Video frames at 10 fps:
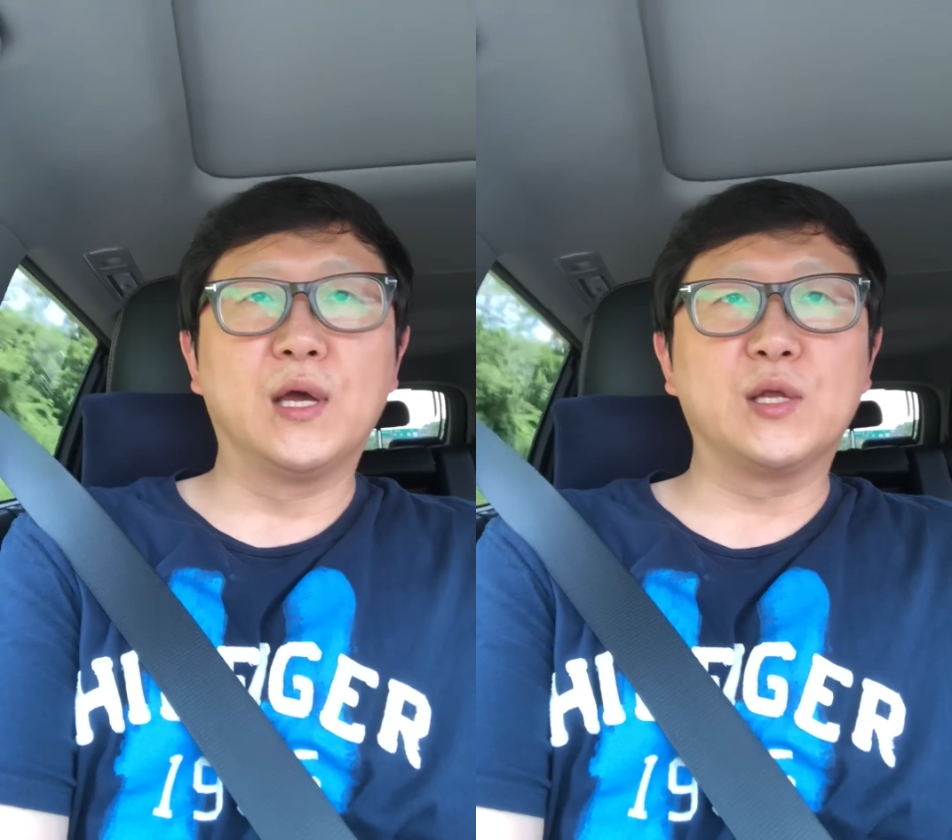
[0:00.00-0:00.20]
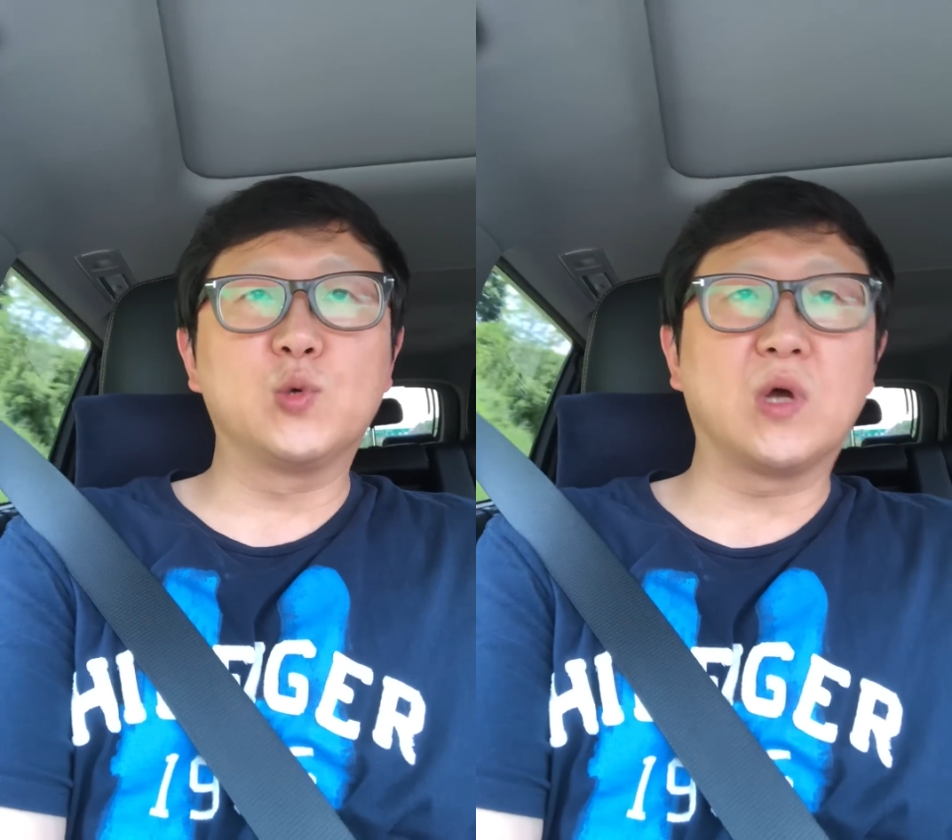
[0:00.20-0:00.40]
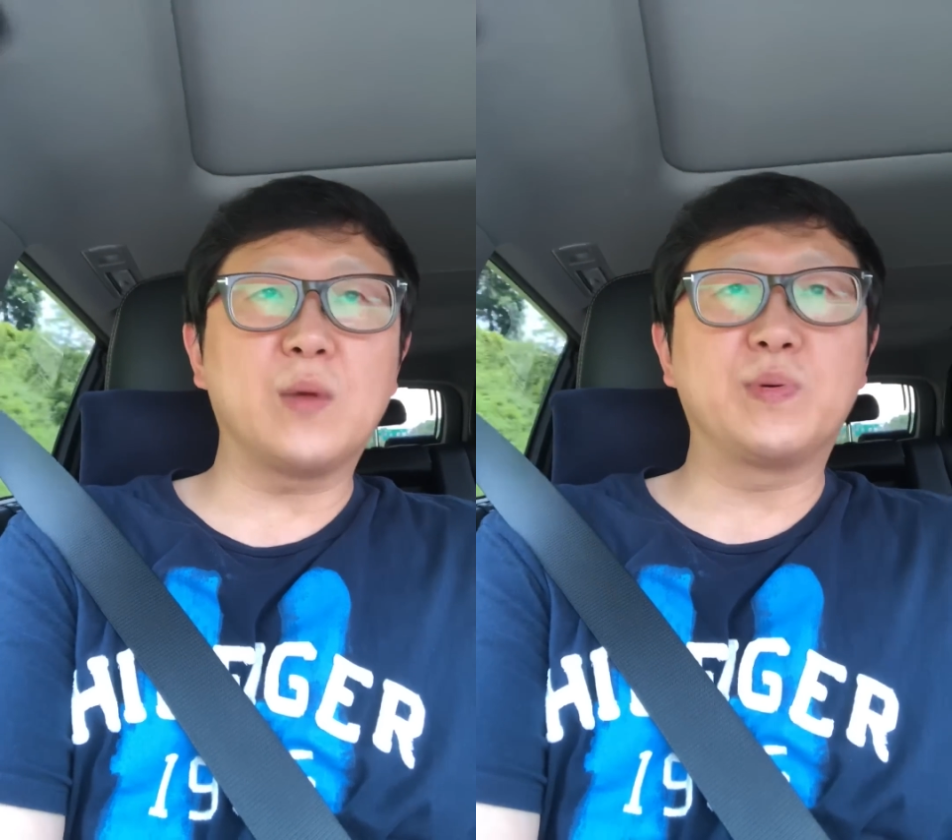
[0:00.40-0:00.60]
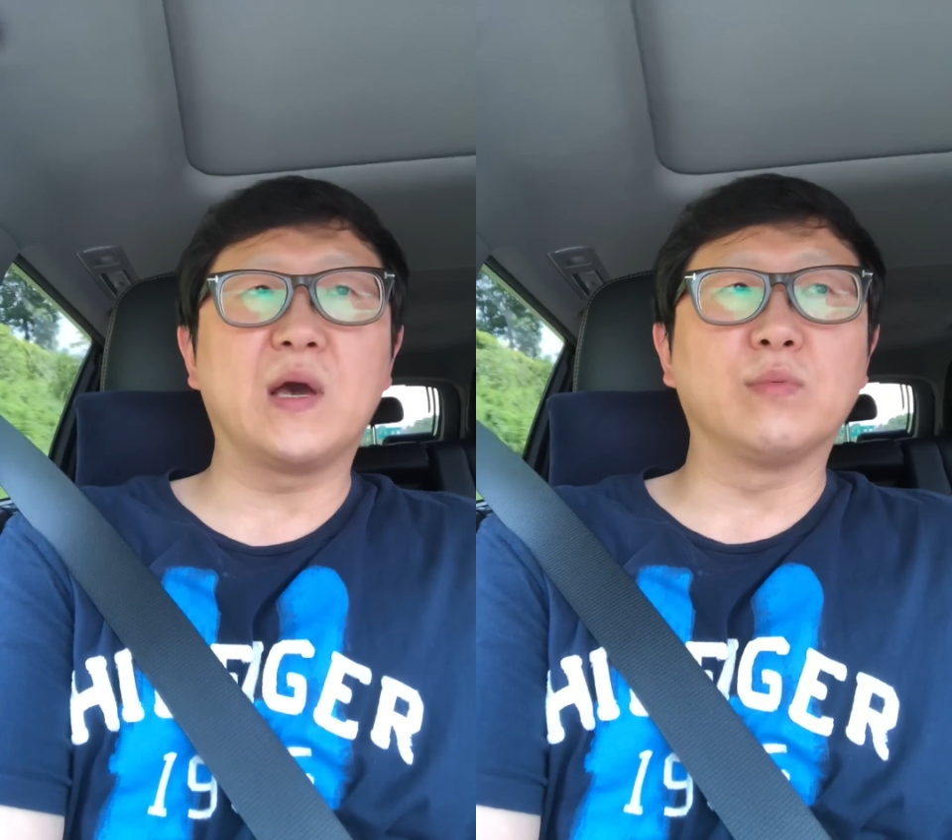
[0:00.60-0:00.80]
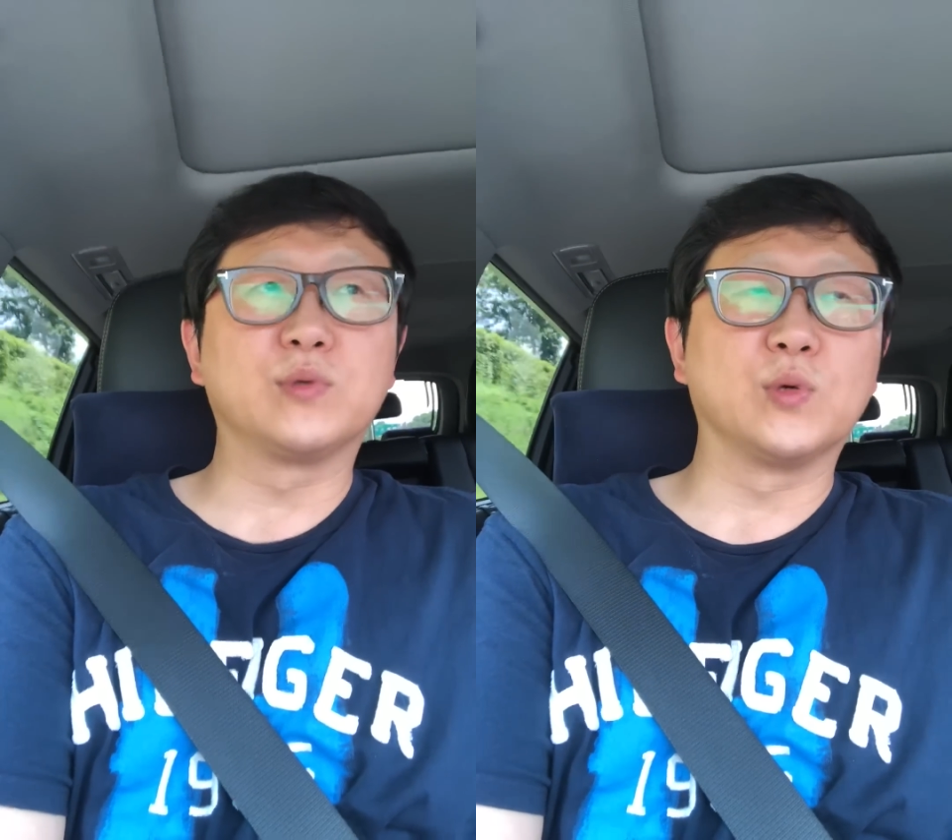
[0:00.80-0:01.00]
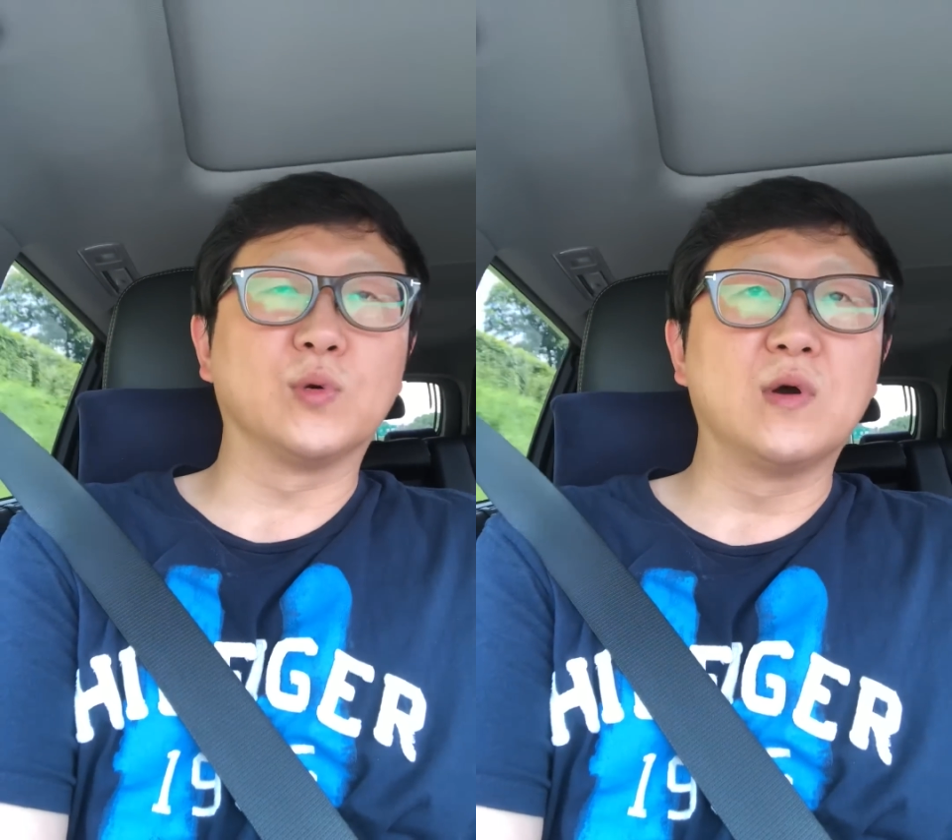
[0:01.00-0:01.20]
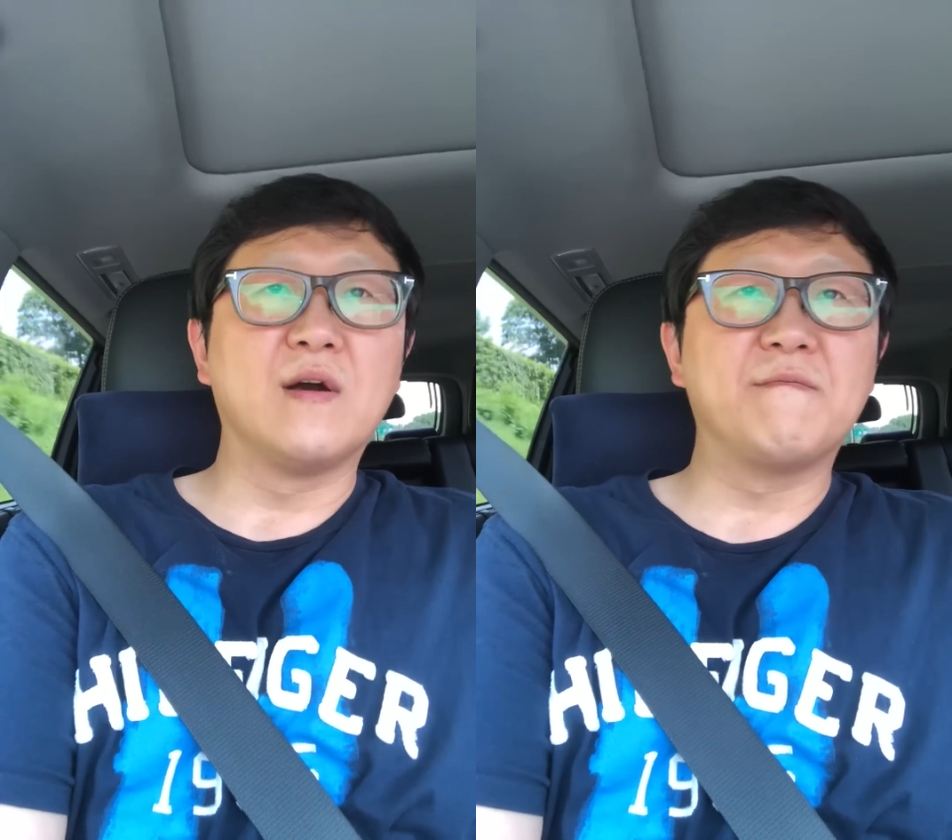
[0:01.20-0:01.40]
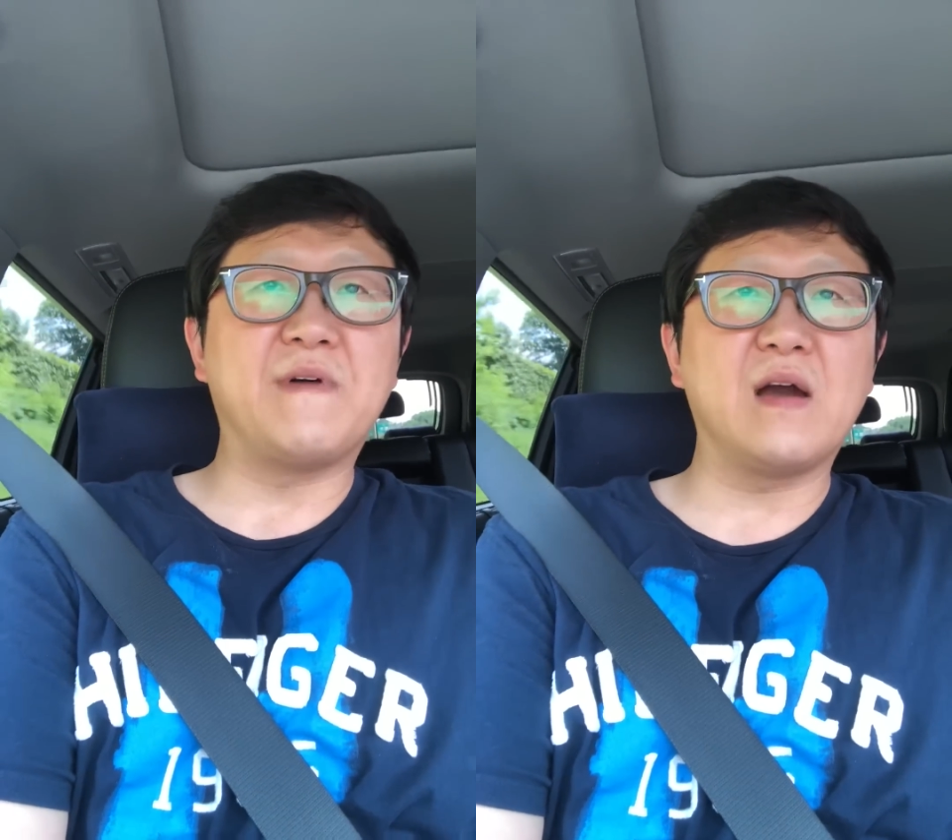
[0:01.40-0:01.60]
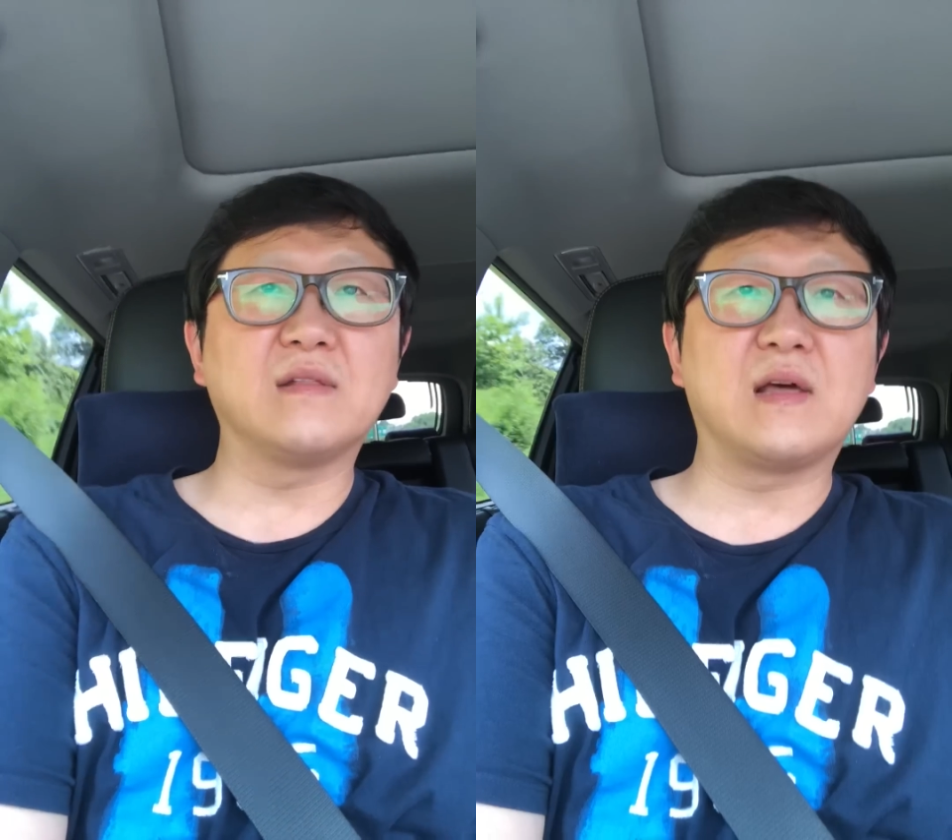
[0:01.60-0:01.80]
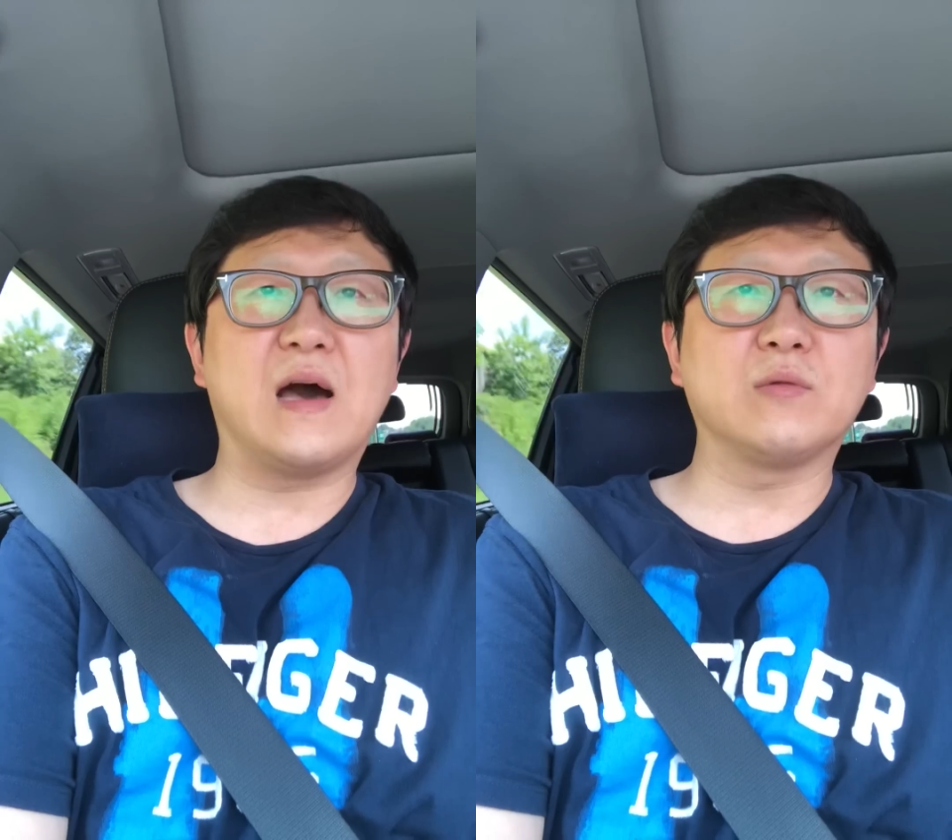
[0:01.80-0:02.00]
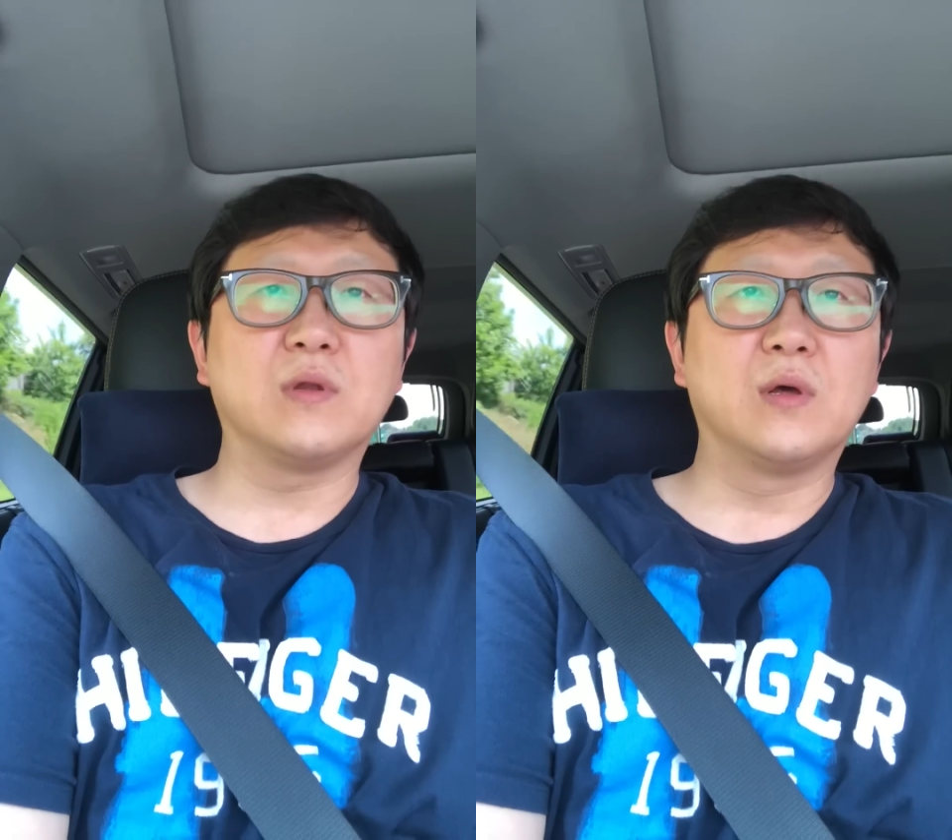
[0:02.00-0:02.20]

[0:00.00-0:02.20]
and you're gonna be able to find out